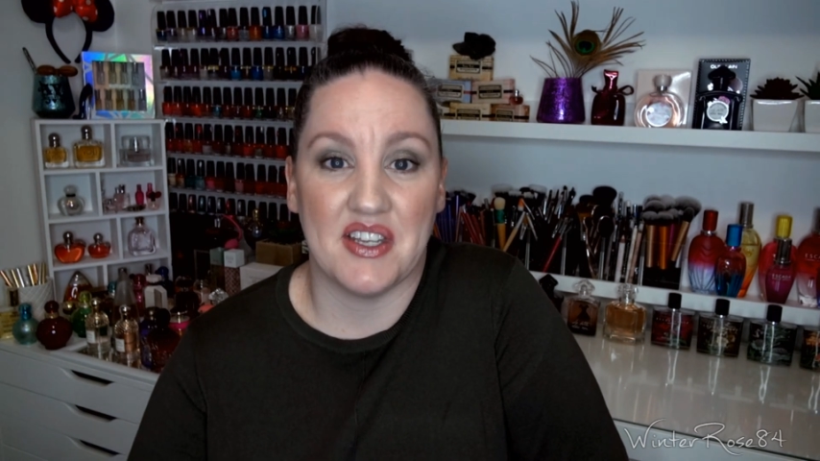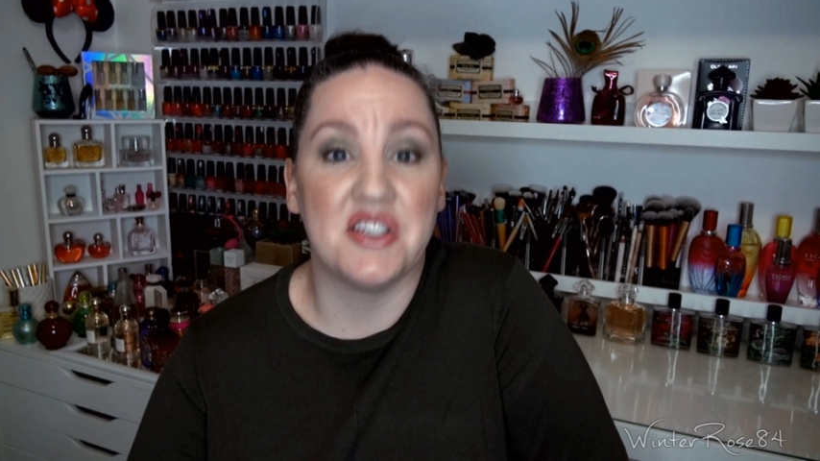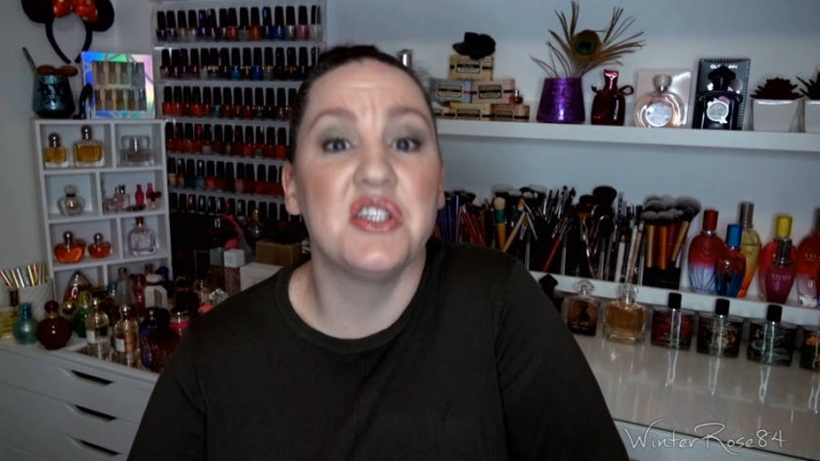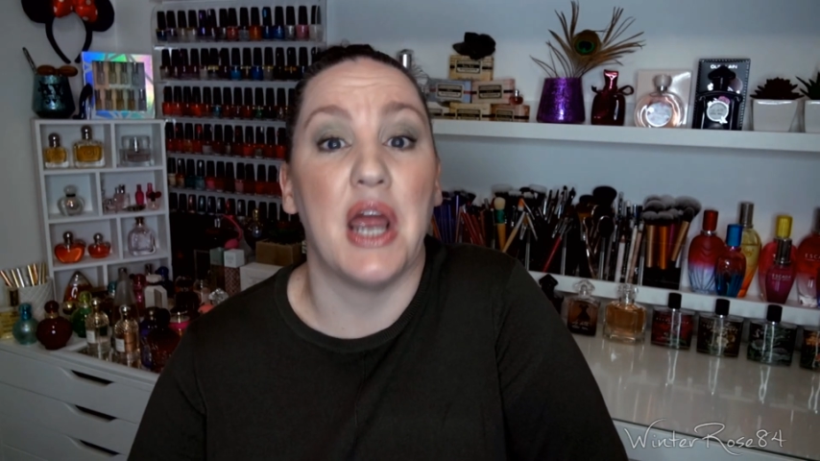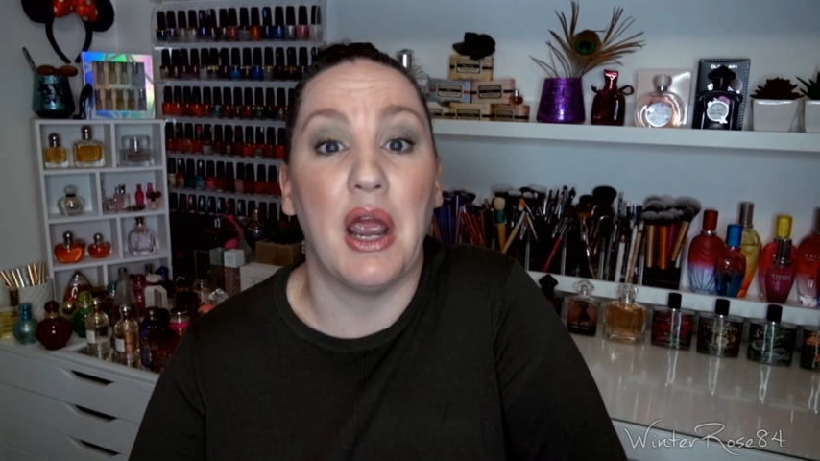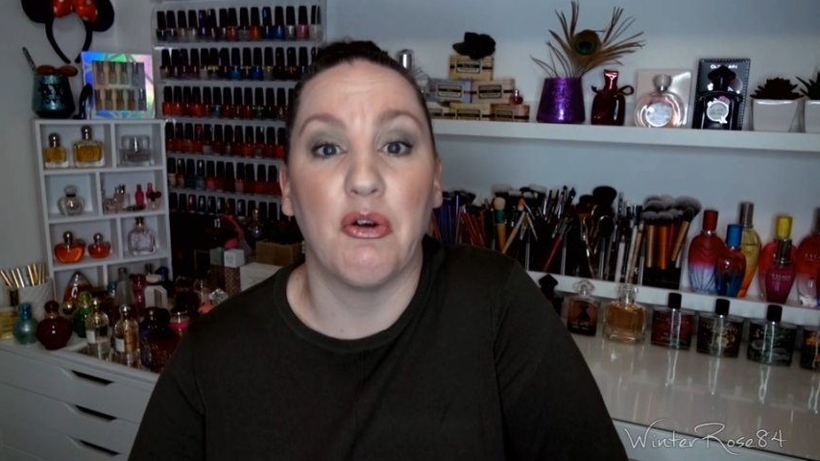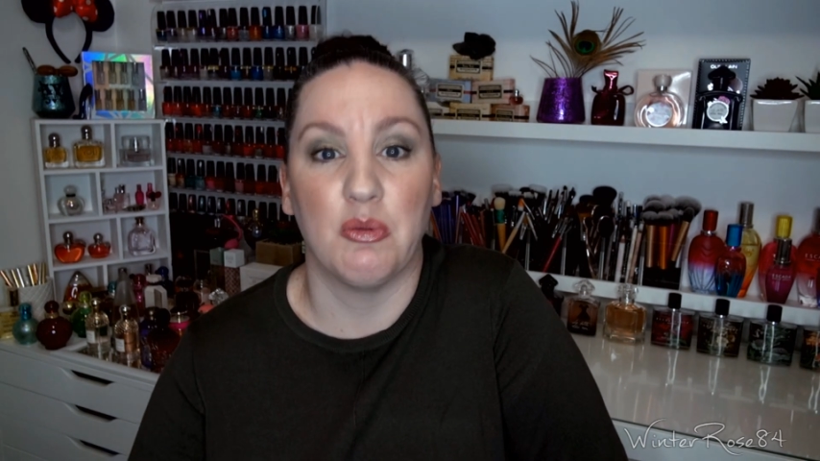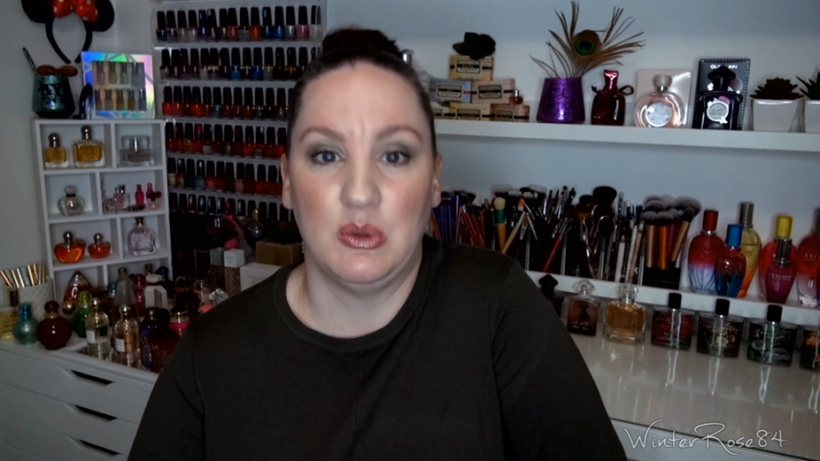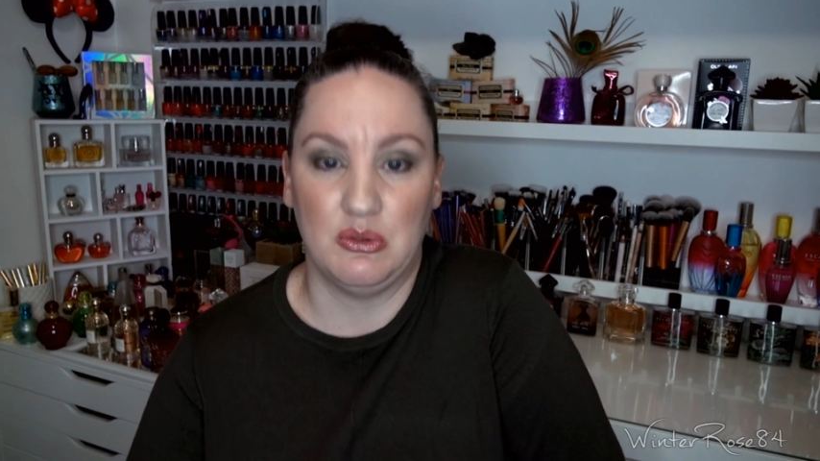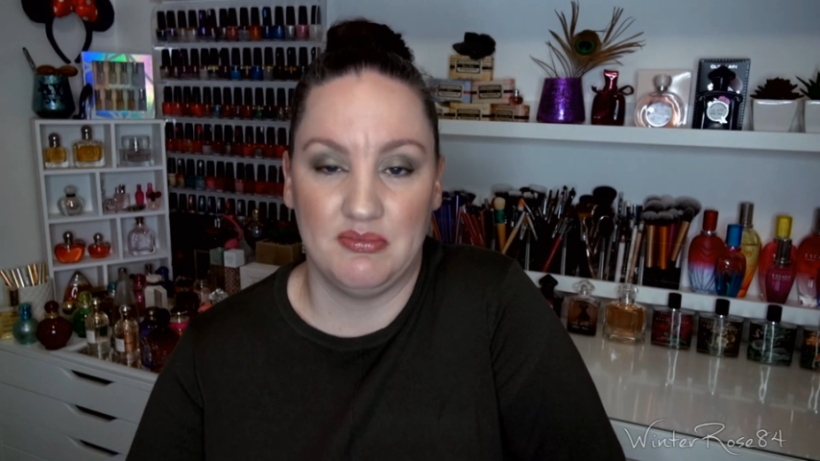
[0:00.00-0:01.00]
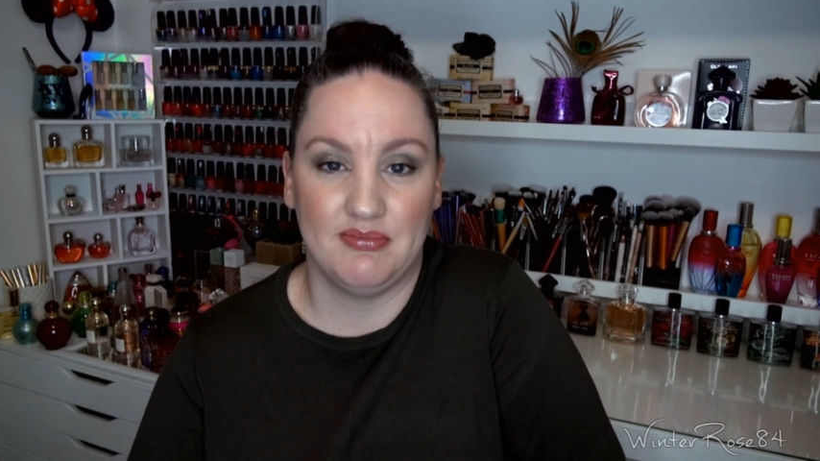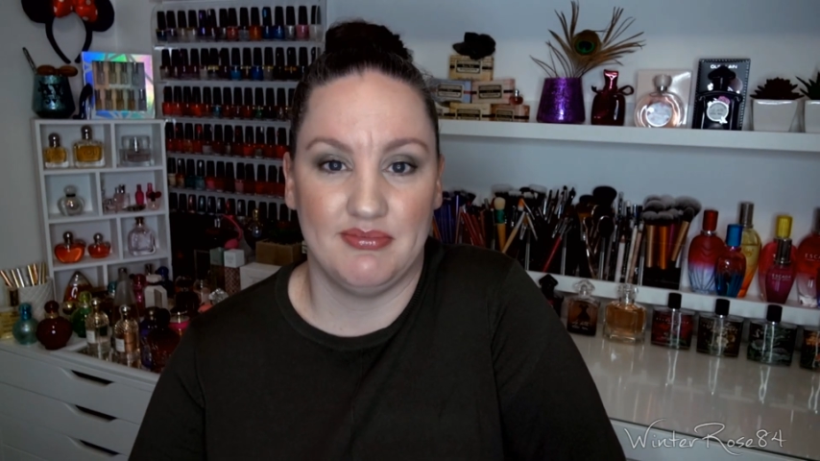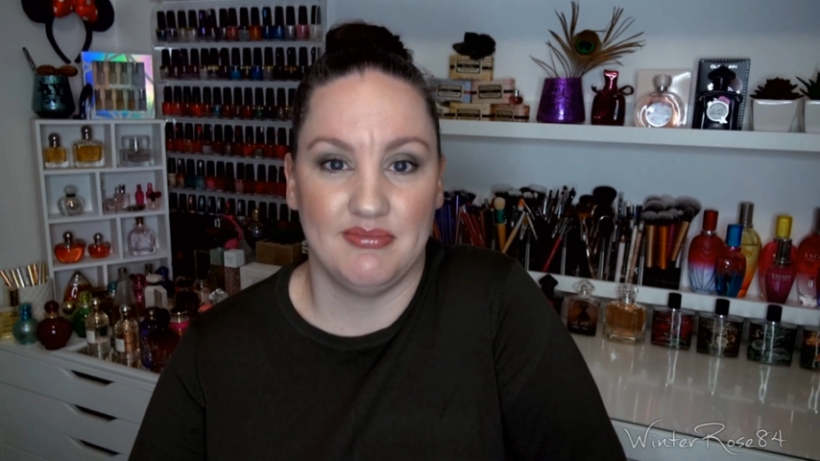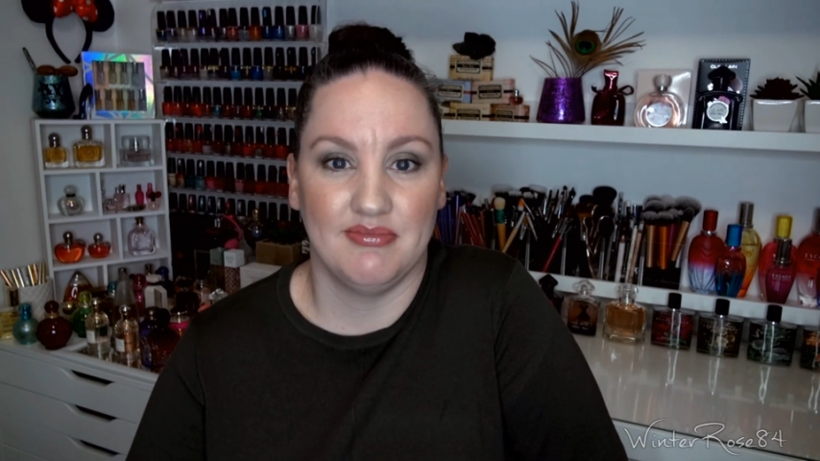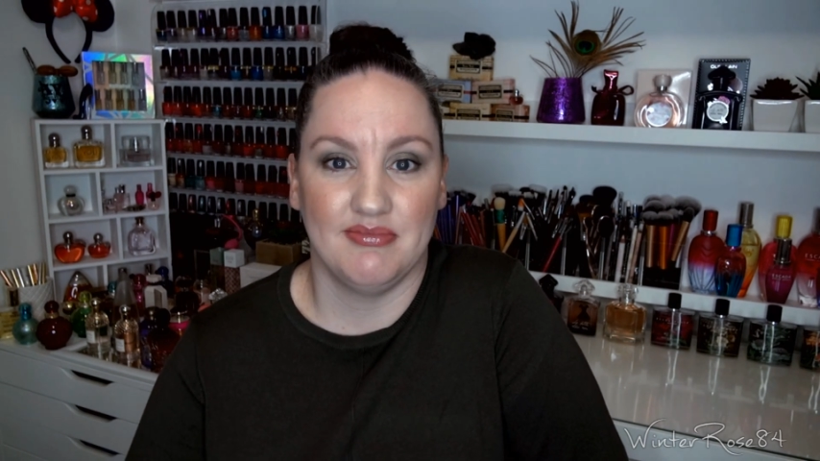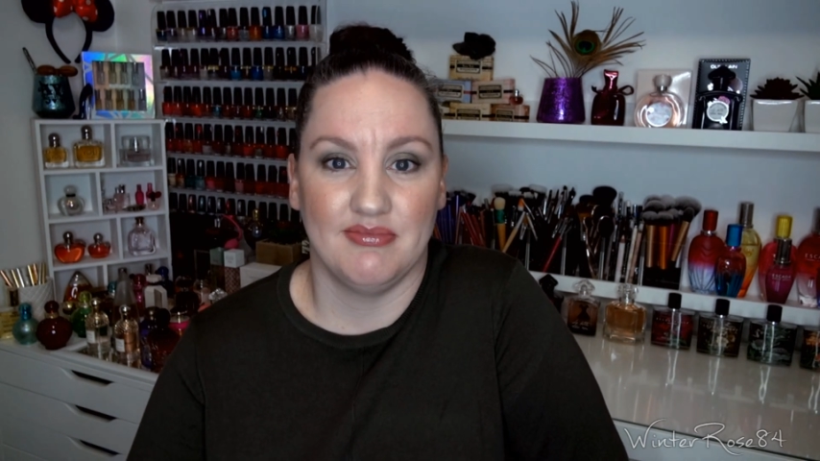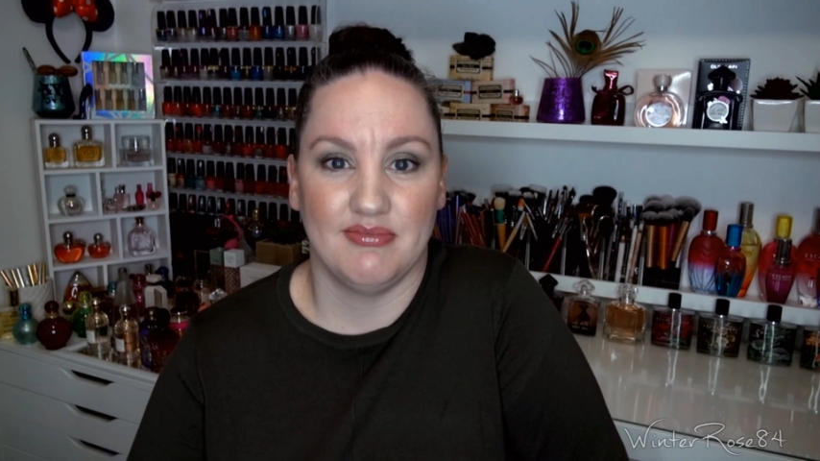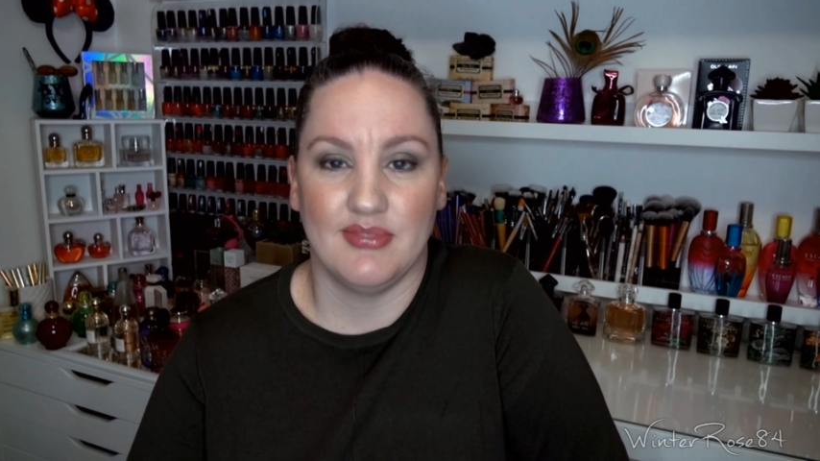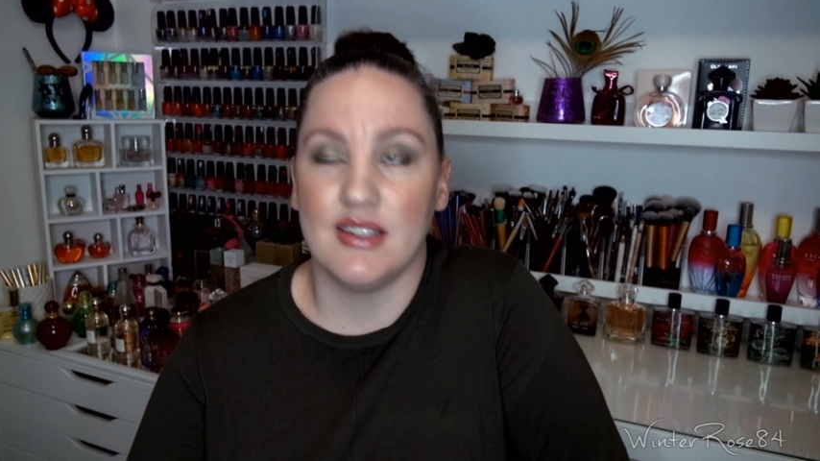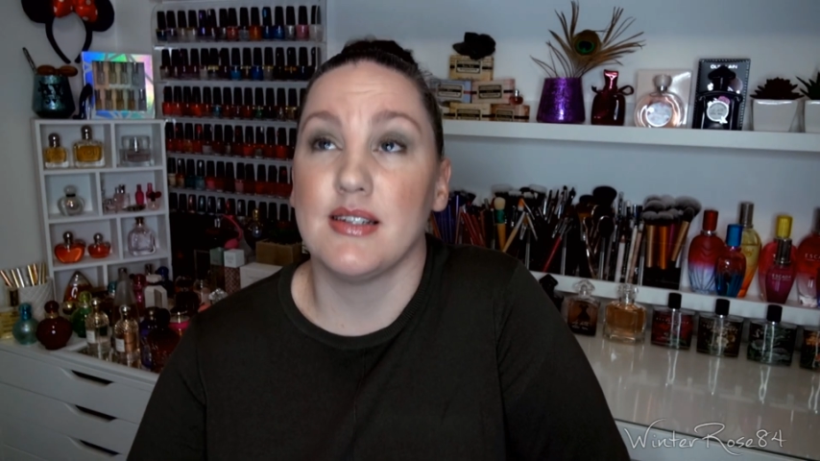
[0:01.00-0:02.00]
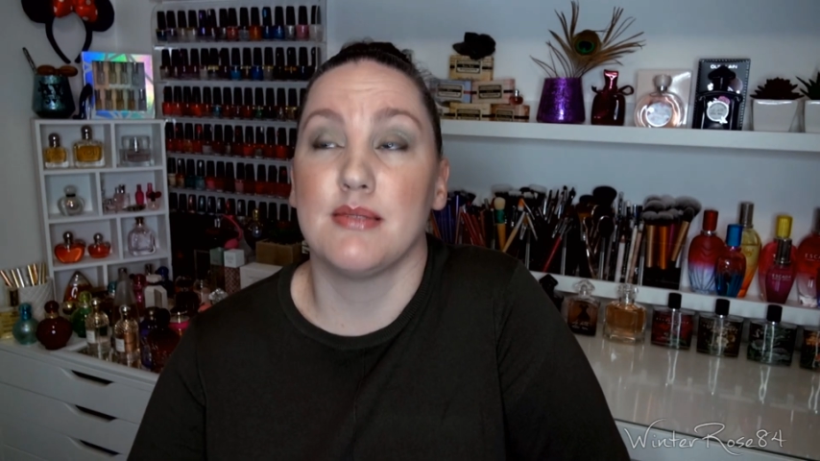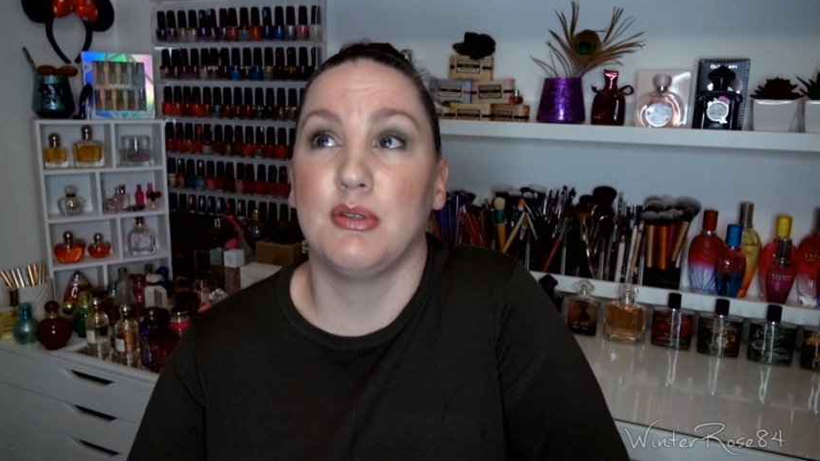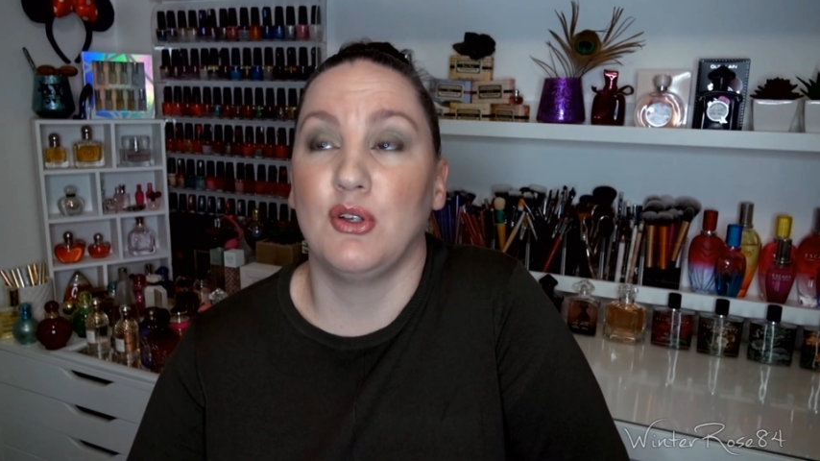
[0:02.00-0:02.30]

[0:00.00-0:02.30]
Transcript: It's terrible. It doesn't